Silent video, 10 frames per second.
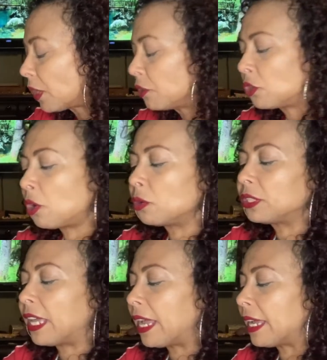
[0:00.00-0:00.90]
So
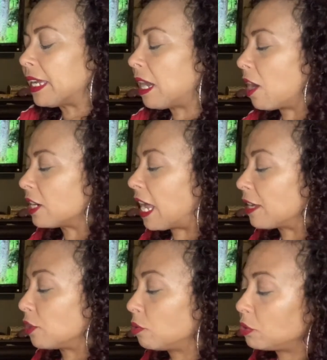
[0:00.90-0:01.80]
they are
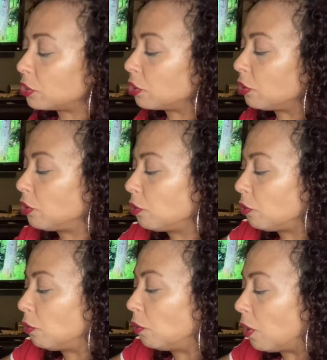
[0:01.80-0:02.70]
not used to
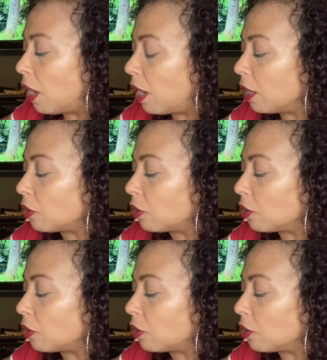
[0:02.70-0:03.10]
you uh,